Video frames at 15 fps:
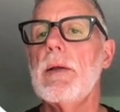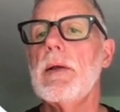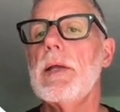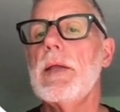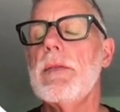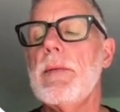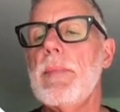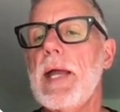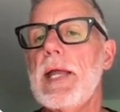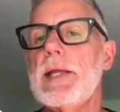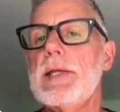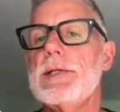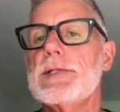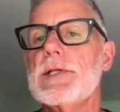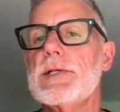in the
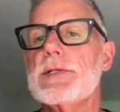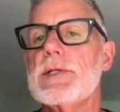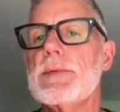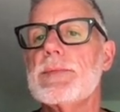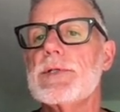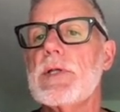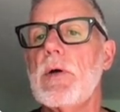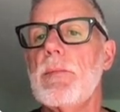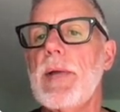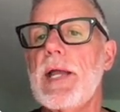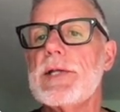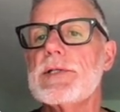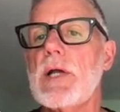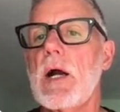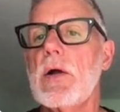banking system, so
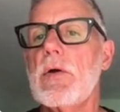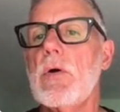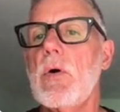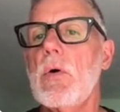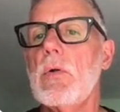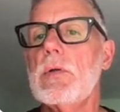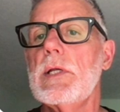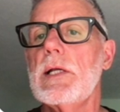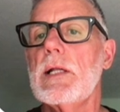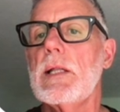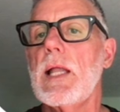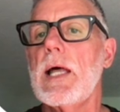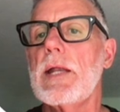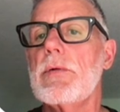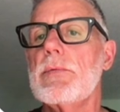banks aren't holding a
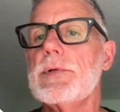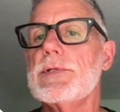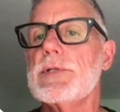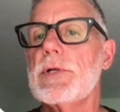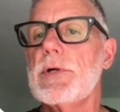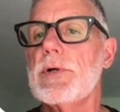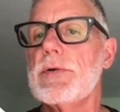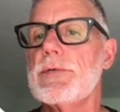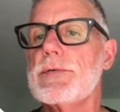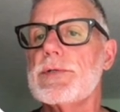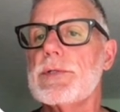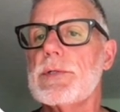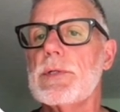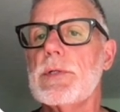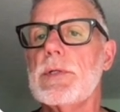lot of reserves,
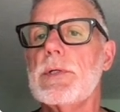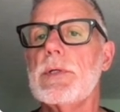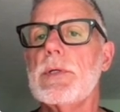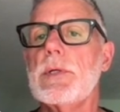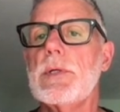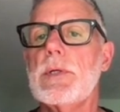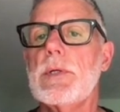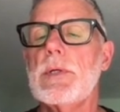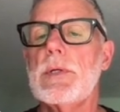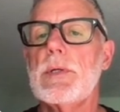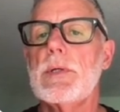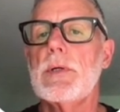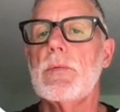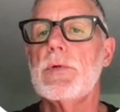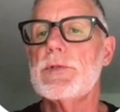
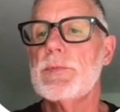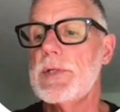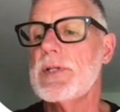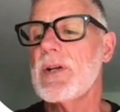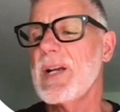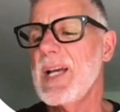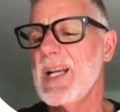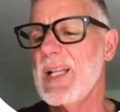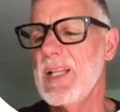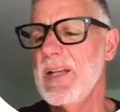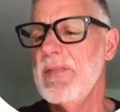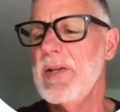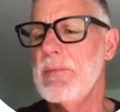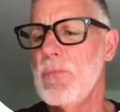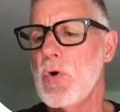which means they're kind of
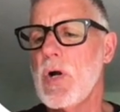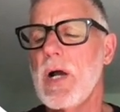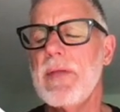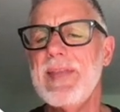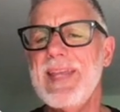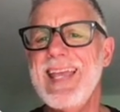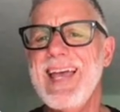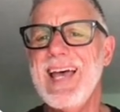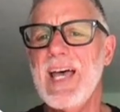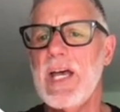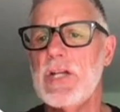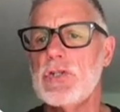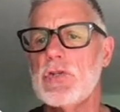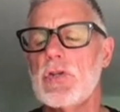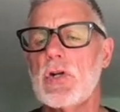living more on the
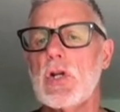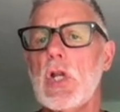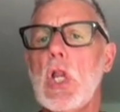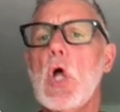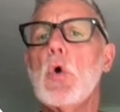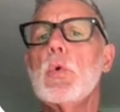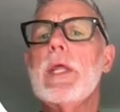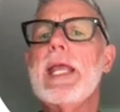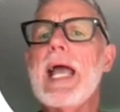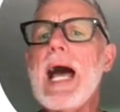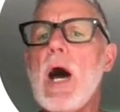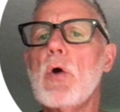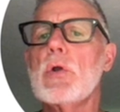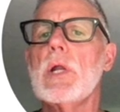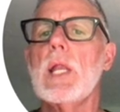edge. They're loaning
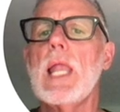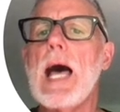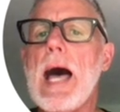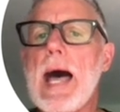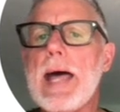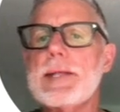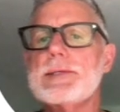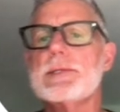out a lot.